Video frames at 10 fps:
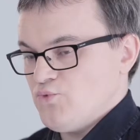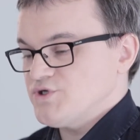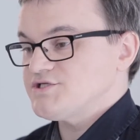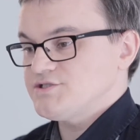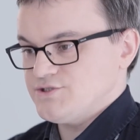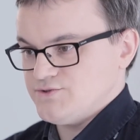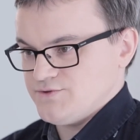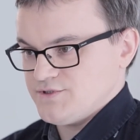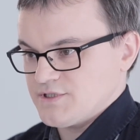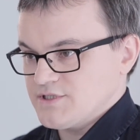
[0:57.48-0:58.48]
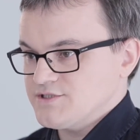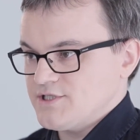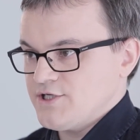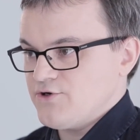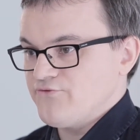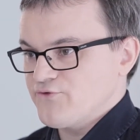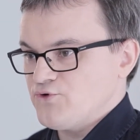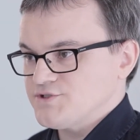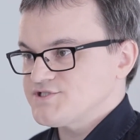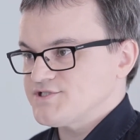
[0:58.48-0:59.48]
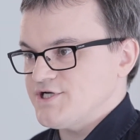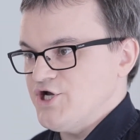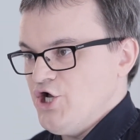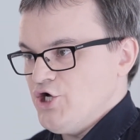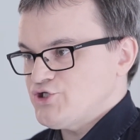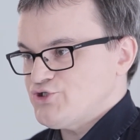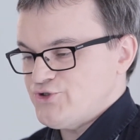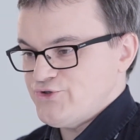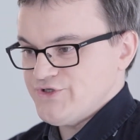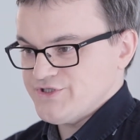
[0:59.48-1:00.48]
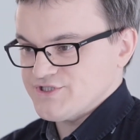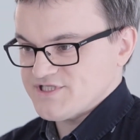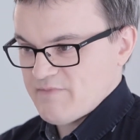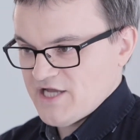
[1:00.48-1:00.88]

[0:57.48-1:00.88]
What are they doing? They are, of course, turning this